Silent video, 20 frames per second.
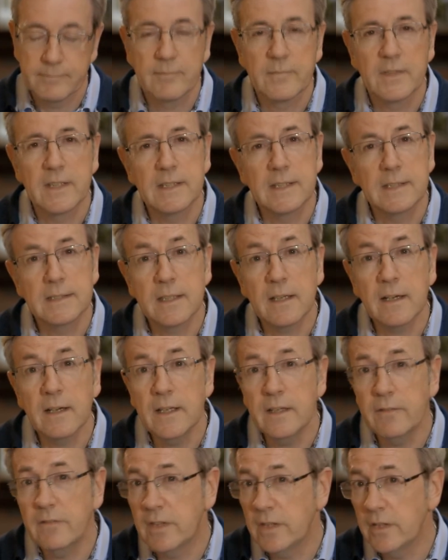The
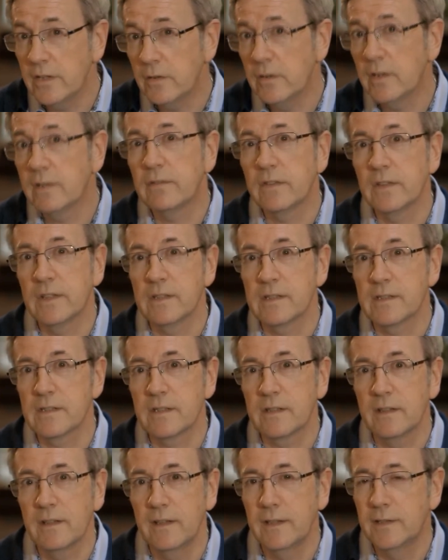design of the universe
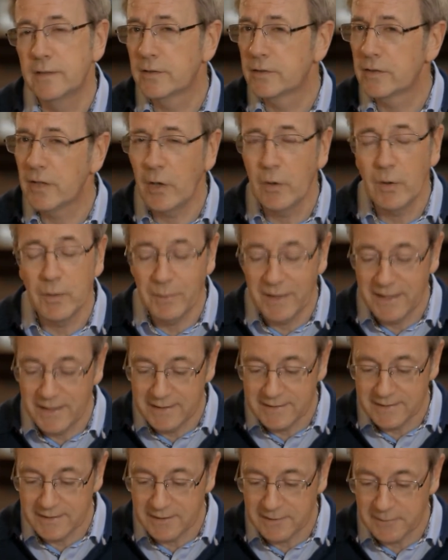is so
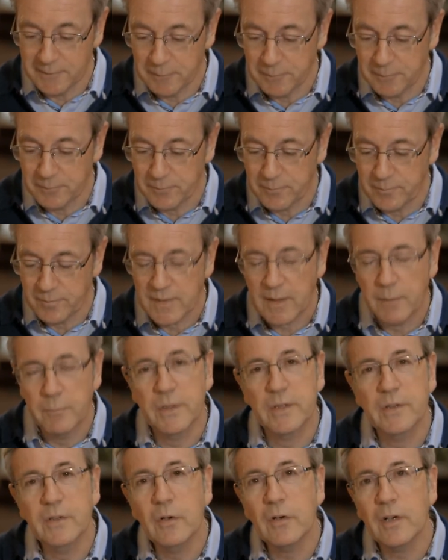amazing.
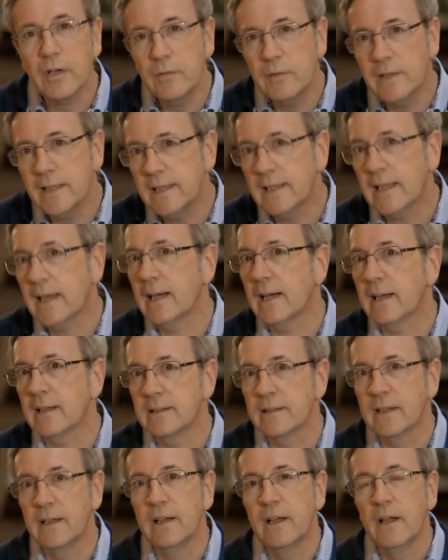But not only that,
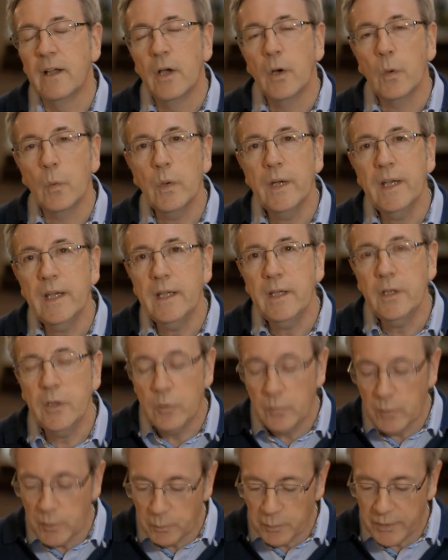we
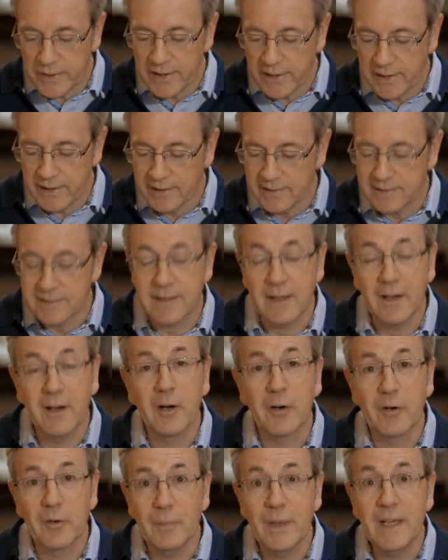human beings
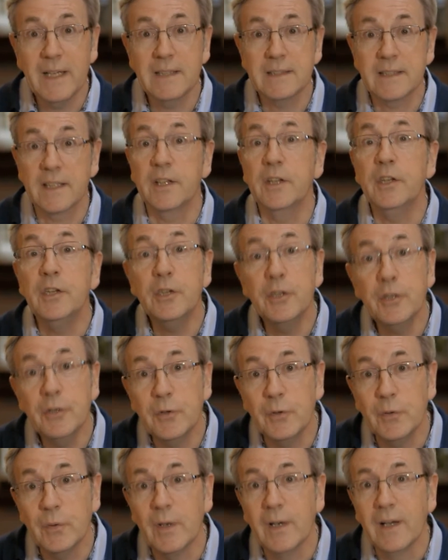are amazing.
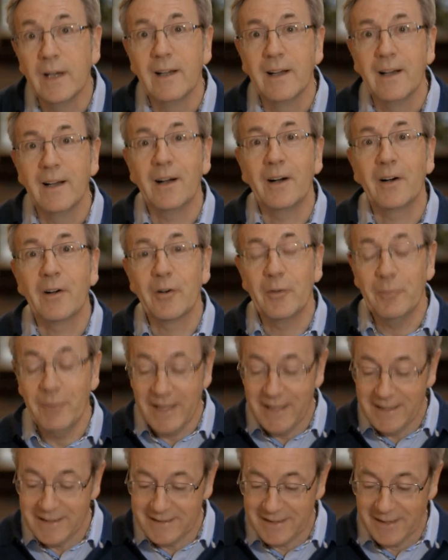You are
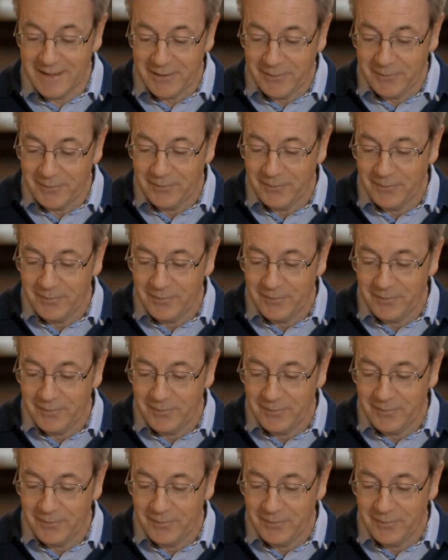amazing.